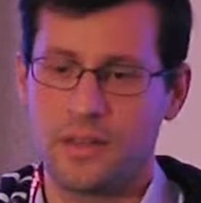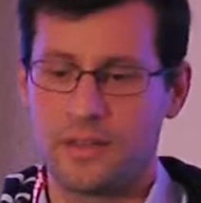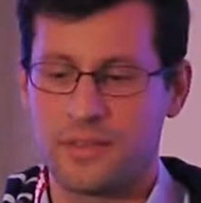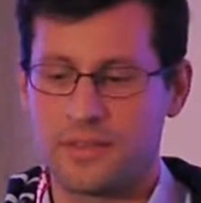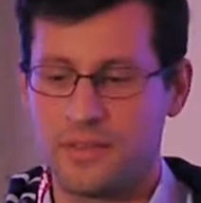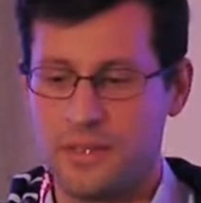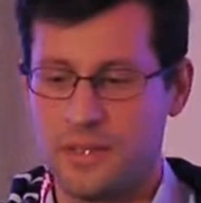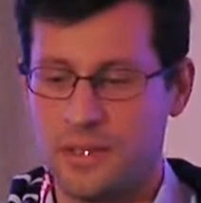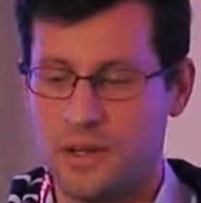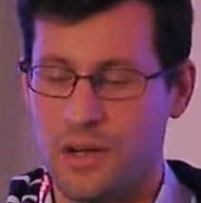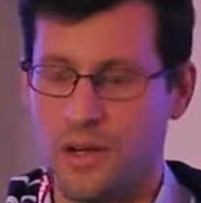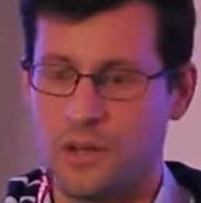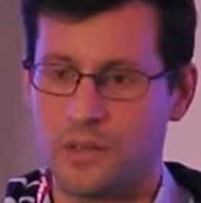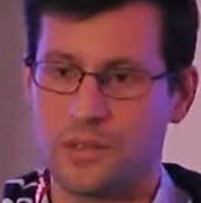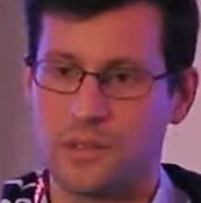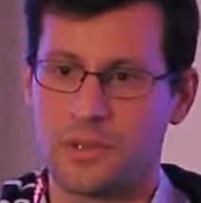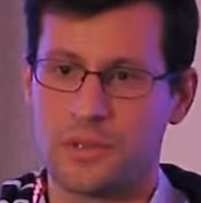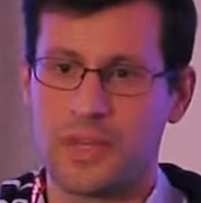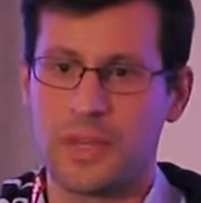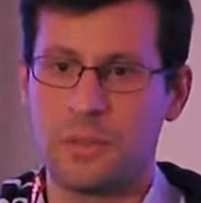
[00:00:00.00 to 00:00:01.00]
see how
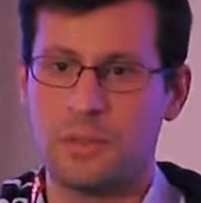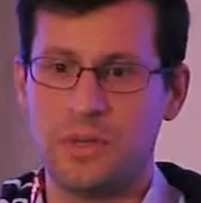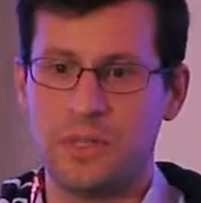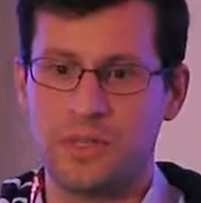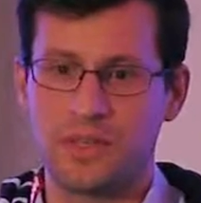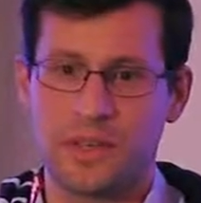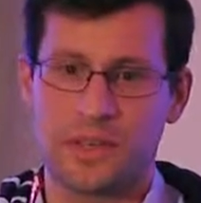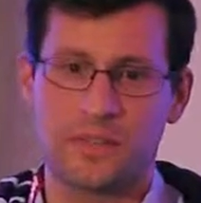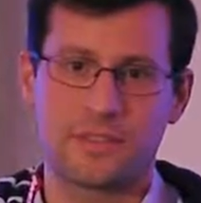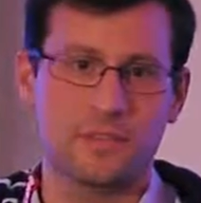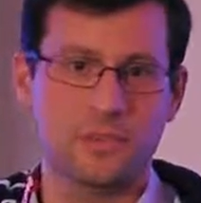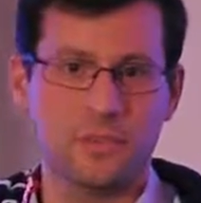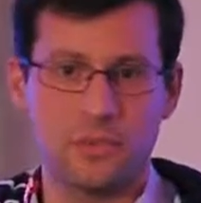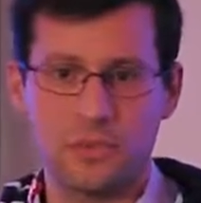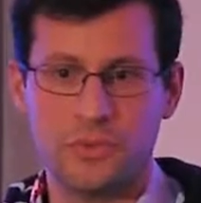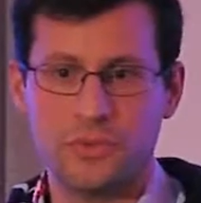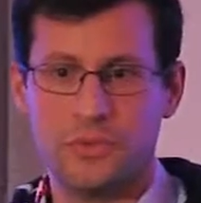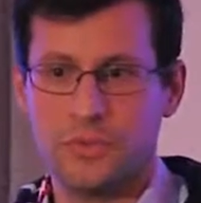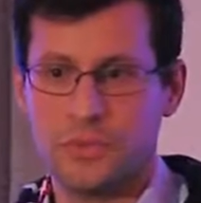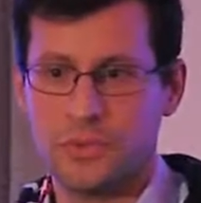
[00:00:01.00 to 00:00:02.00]
the A/B test
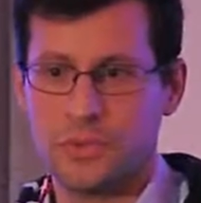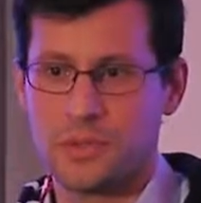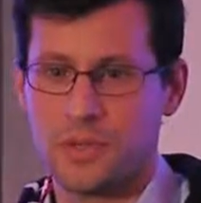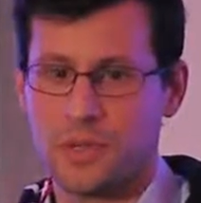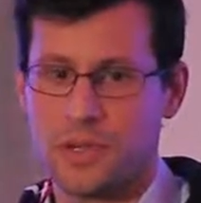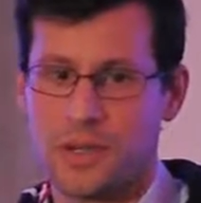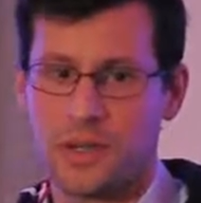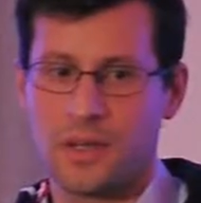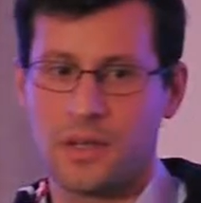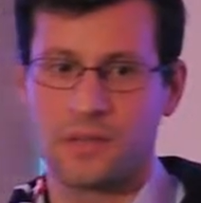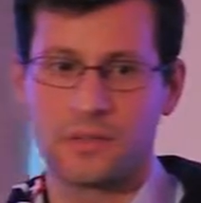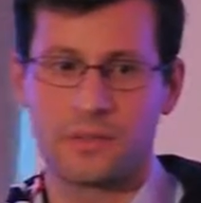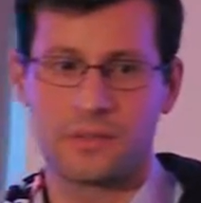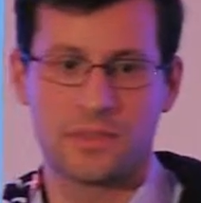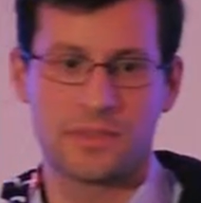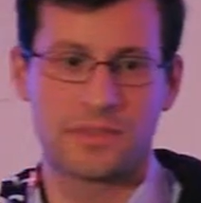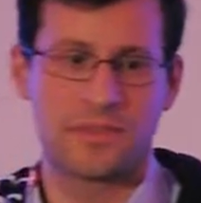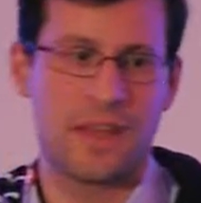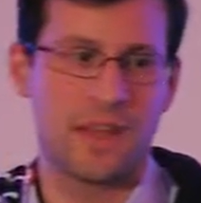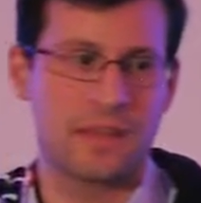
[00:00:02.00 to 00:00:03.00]
moved your
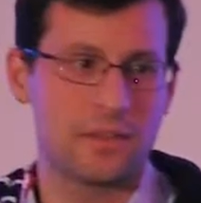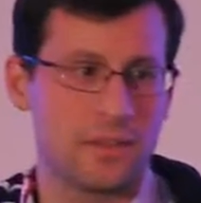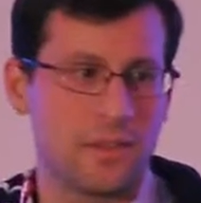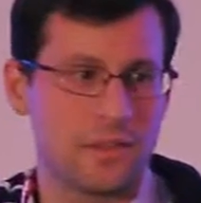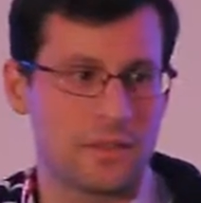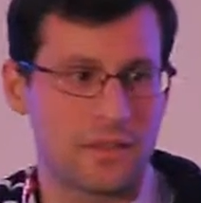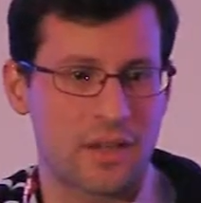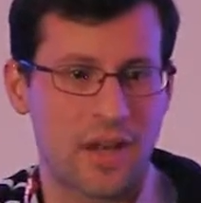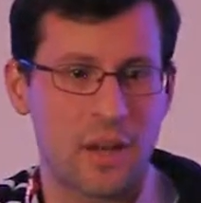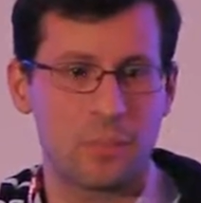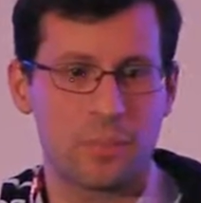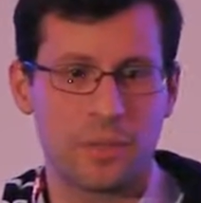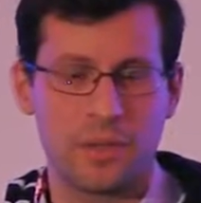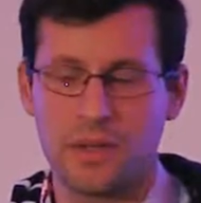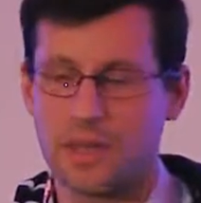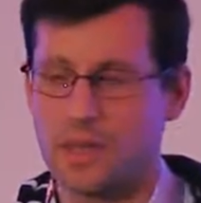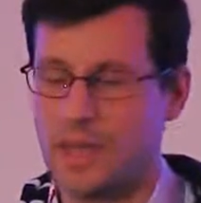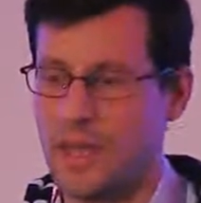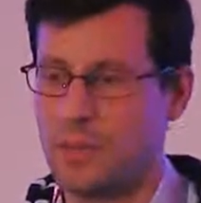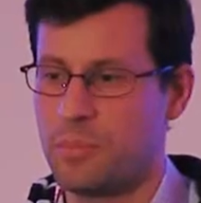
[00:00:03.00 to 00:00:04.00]
standard
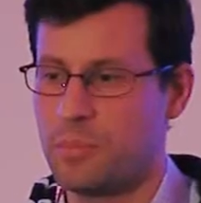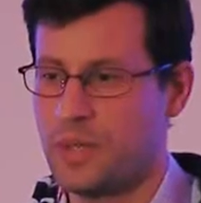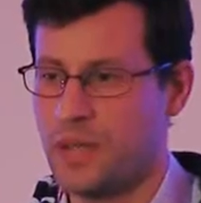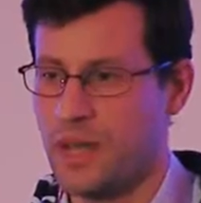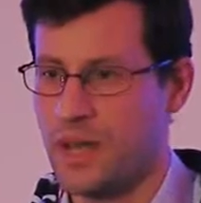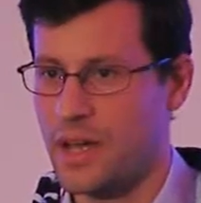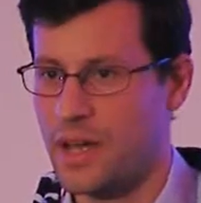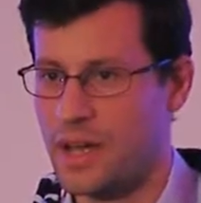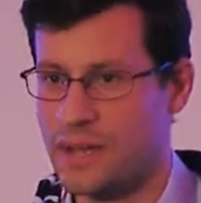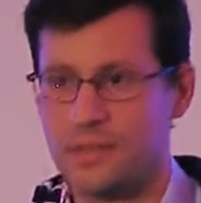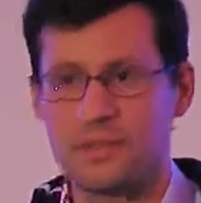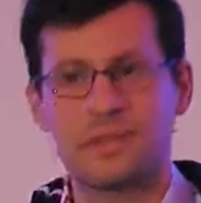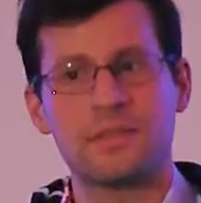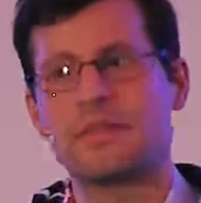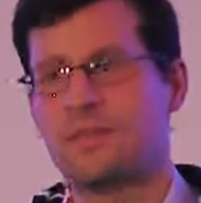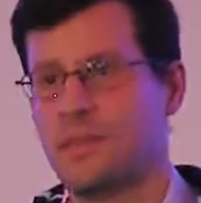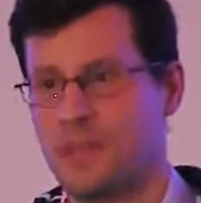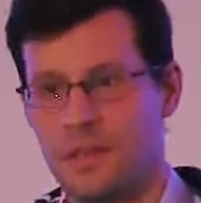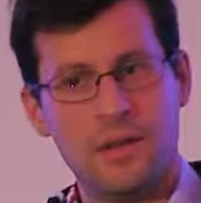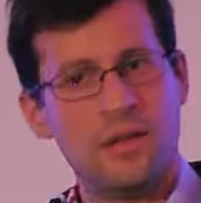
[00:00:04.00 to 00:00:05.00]
company KPIs,
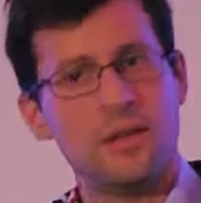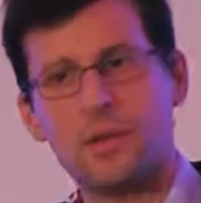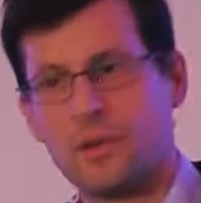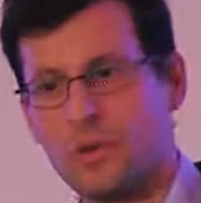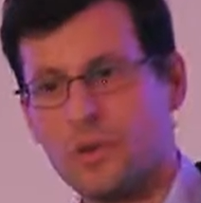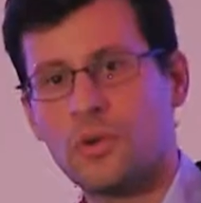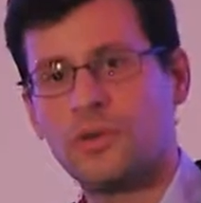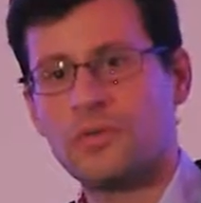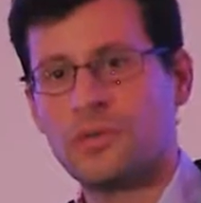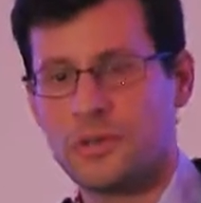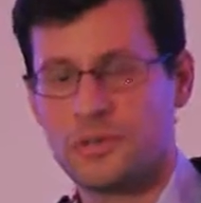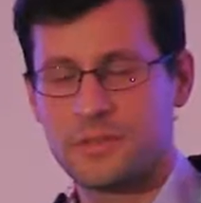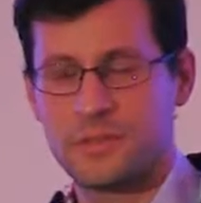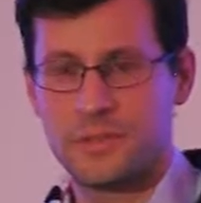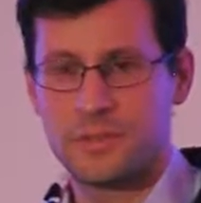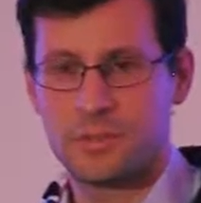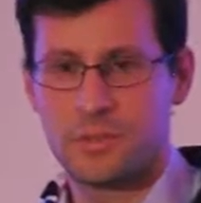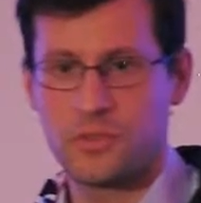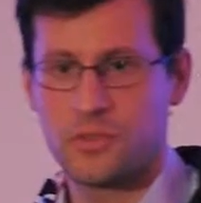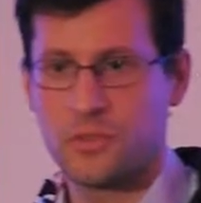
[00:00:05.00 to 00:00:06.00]
raw
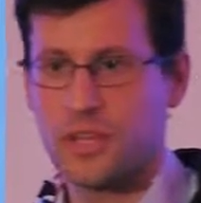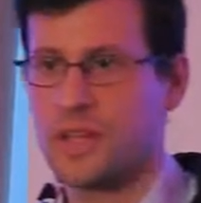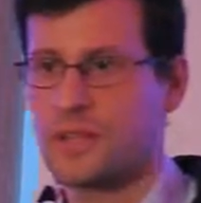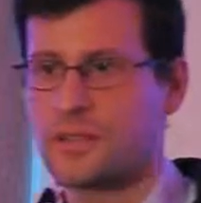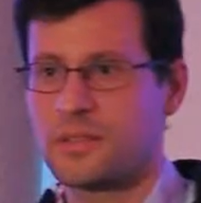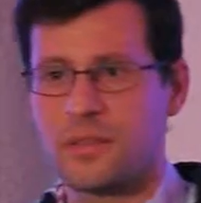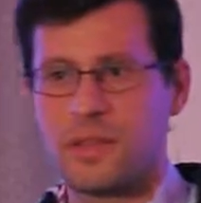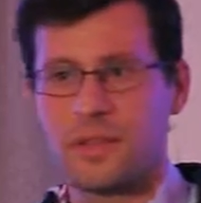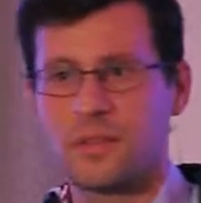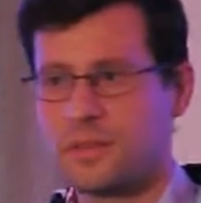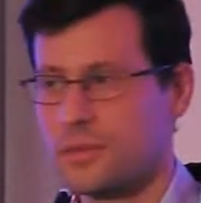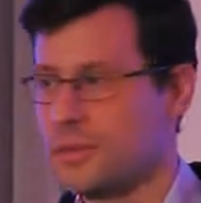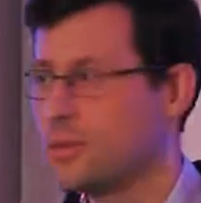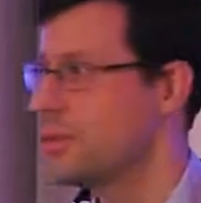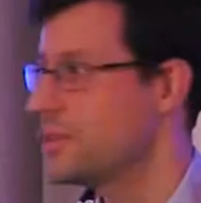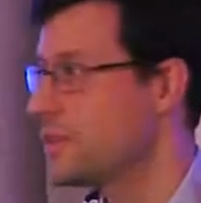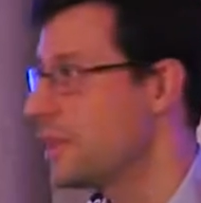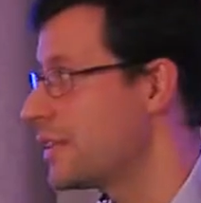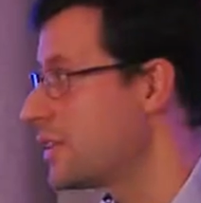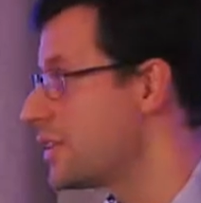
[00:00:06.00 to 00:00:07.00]
versus projected,
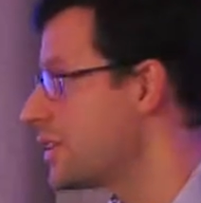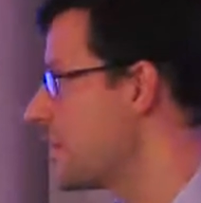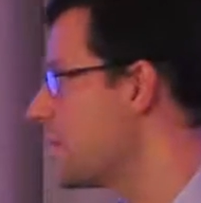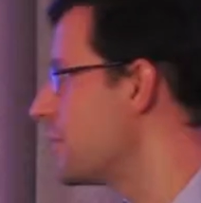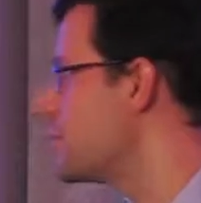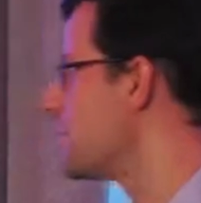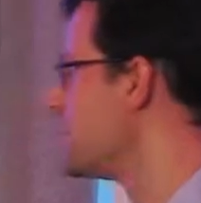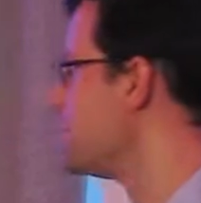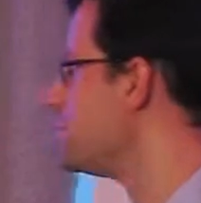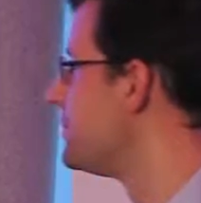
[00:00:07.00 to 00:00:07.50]
all that stuff.